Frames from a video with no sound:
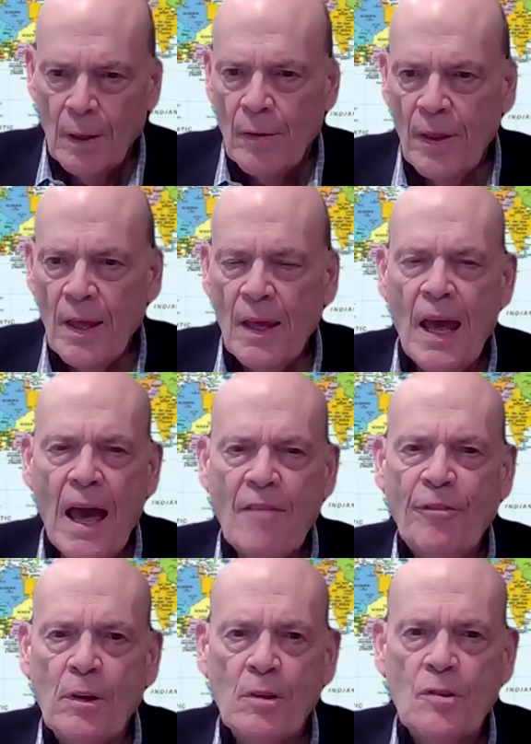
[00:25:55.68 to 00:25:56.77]
The
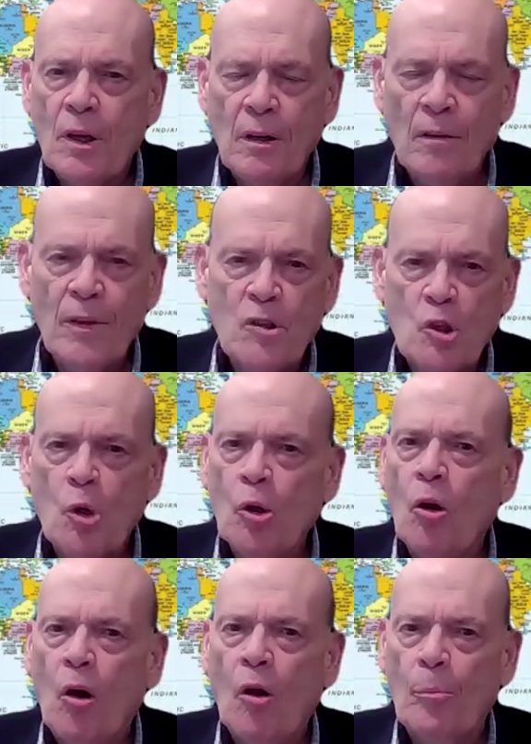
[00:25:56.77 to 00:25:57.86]
efforts of the
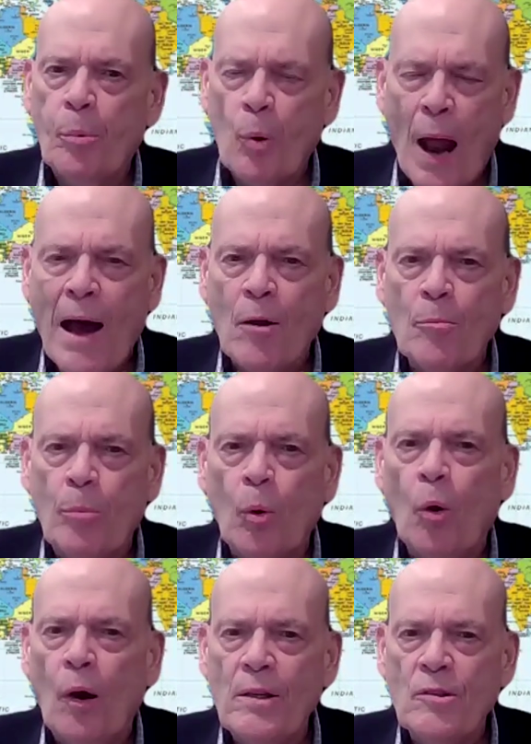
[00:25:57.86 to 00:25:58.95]
so-called Proud
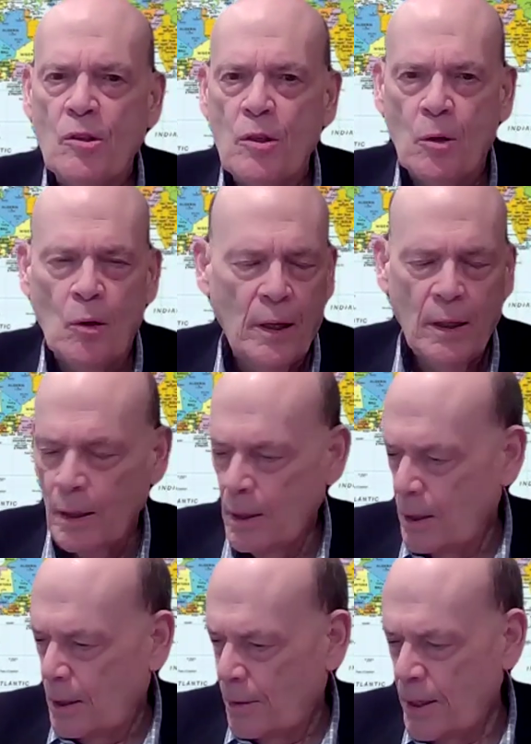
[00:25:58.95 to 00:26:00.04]
Boys during
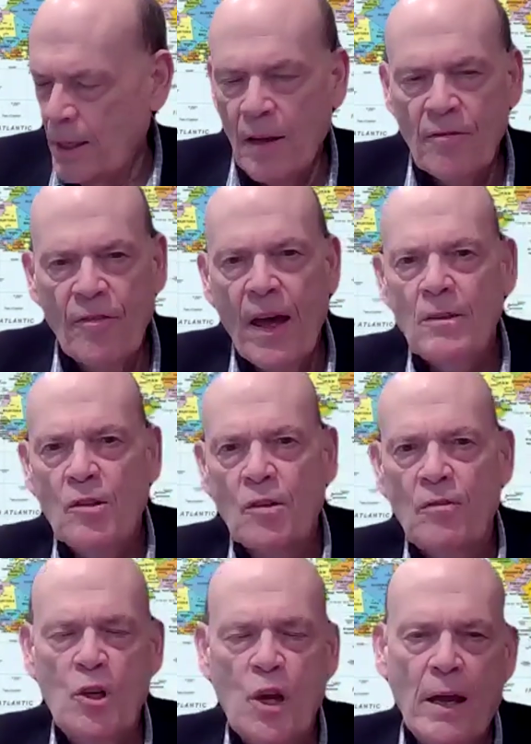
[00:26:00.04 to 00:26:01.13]
the events
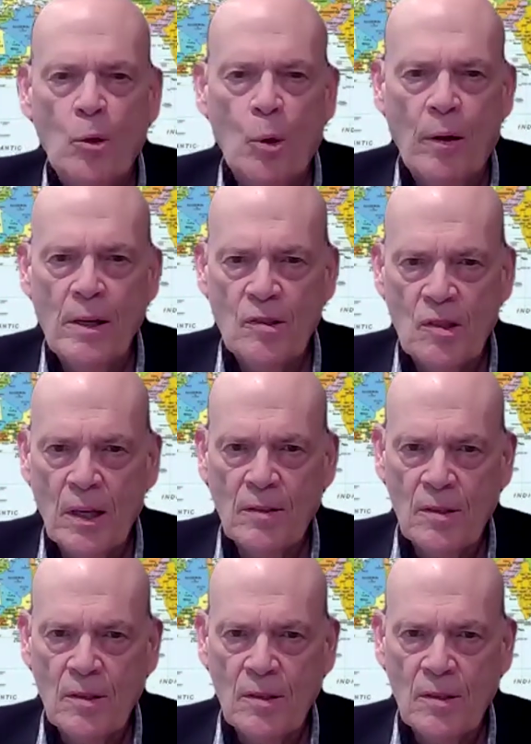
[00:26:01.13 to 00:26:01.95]
of January 6,